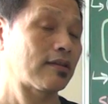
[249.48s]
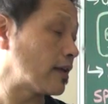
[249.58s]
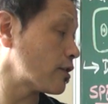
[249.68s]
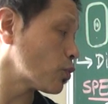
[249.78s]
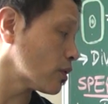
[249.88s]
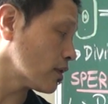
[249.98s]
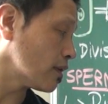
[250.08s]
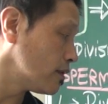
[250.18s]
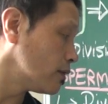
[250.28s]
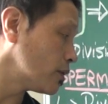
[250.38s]
That is what
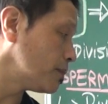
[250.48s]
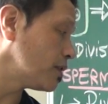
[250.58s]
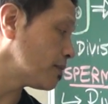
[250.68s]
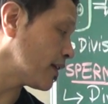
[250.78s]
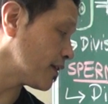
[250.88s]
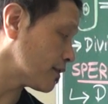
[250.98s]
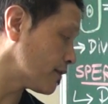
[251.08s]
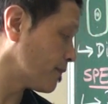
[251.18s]
we mean by it.